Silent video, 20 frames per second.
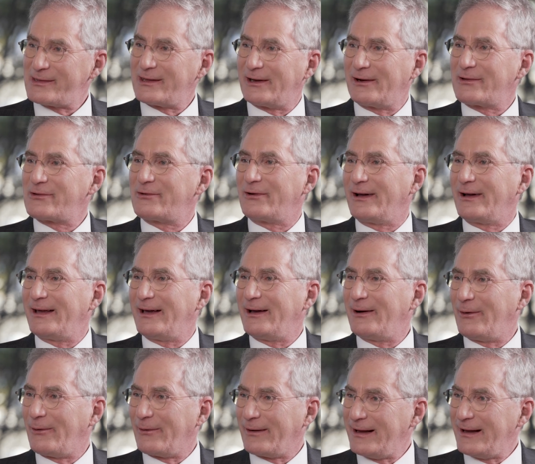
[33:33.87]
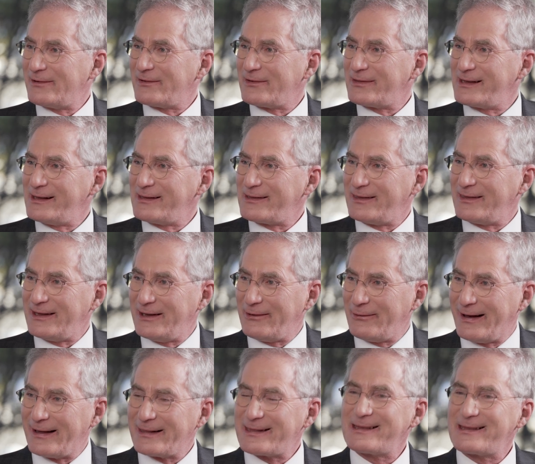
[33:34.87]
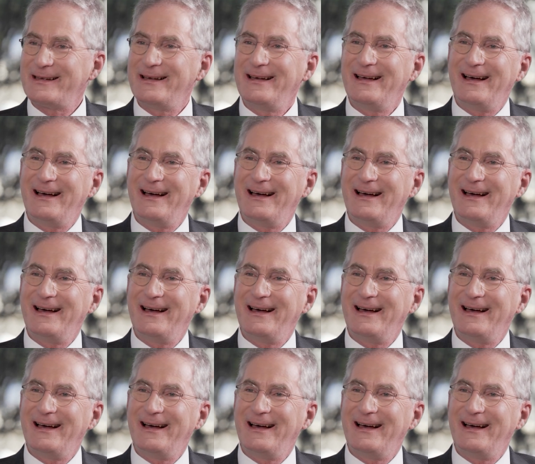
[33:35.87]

in Australia or agencies in the US